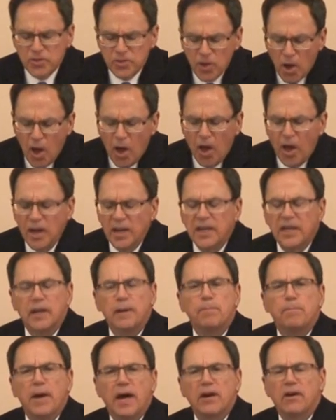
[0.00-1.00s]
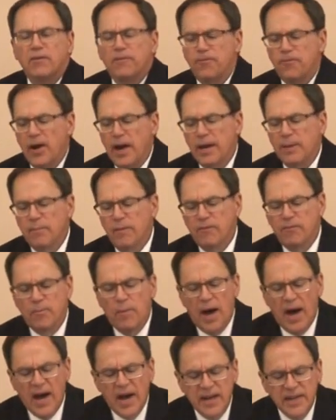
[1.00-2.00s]
Saul in a better frame of
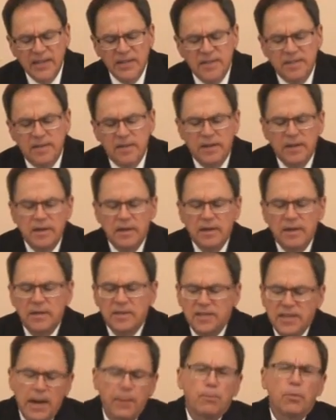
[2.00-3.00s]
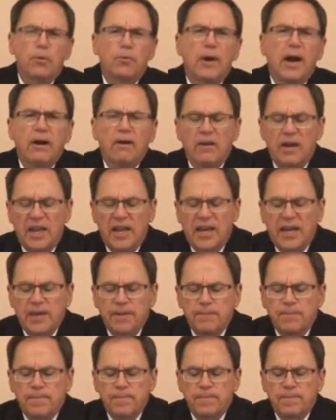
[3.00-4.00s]
mind
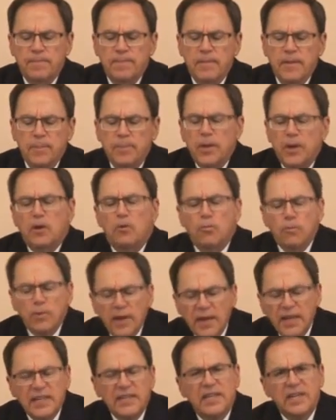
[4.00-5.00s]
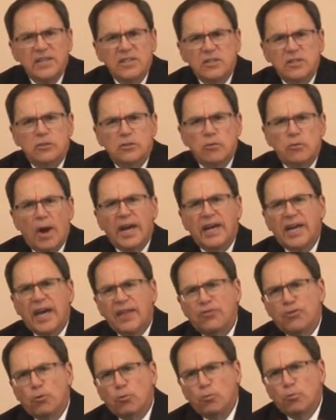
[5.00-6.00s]
temporarily, but it really didn't strike
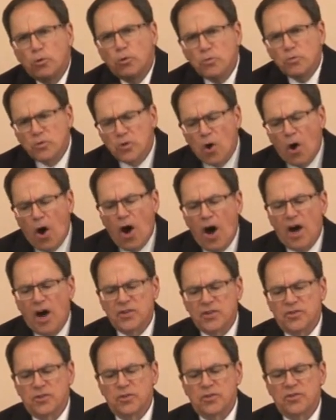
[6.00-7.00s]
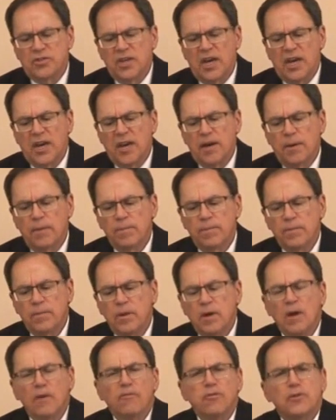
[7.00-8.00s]
at the root cause, you see.
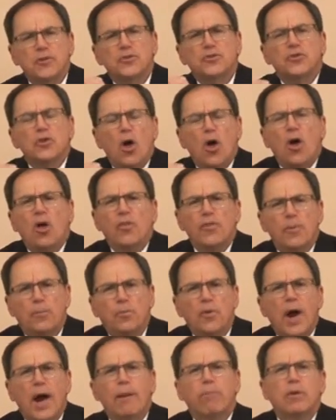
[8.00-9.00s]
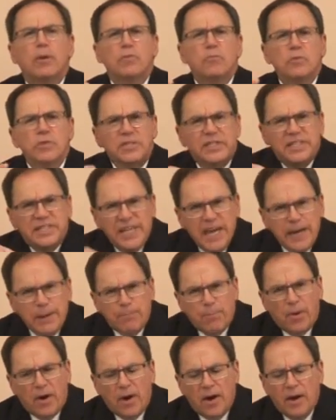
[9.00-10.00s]
For Saul, the problem was
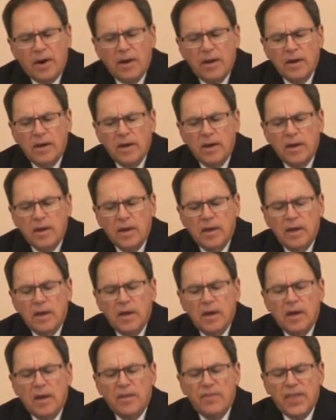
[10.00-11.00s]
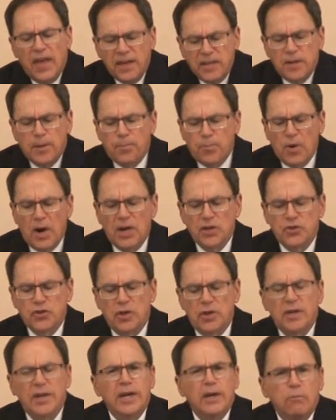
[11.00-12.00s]
deeper than
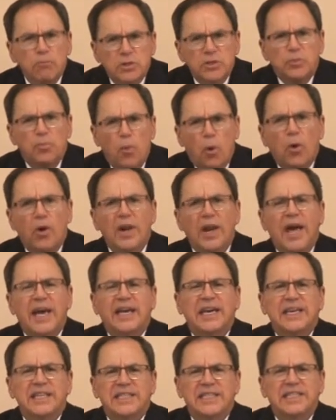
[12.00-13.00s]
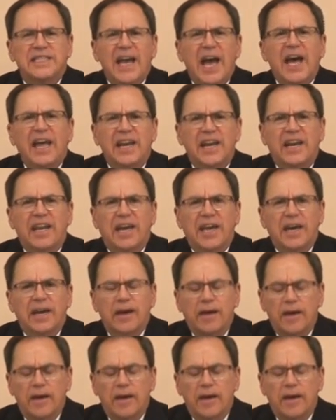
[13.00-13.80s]
depression, it was more like insanity.